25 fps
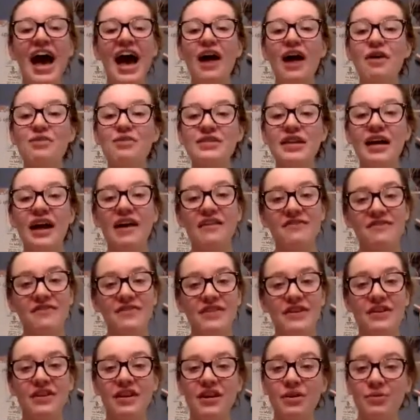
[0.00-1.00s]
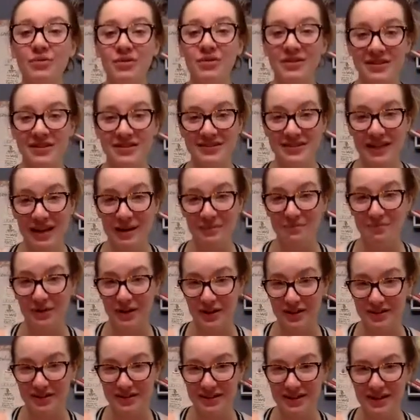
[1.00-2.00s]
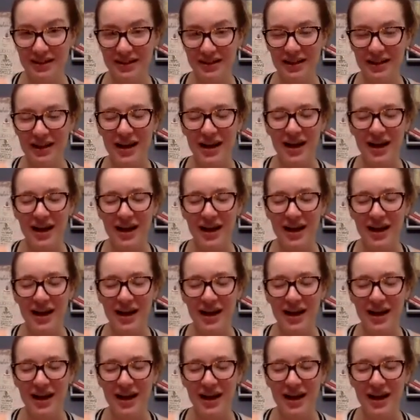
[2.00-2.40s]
I was like, I feel like we're the same person.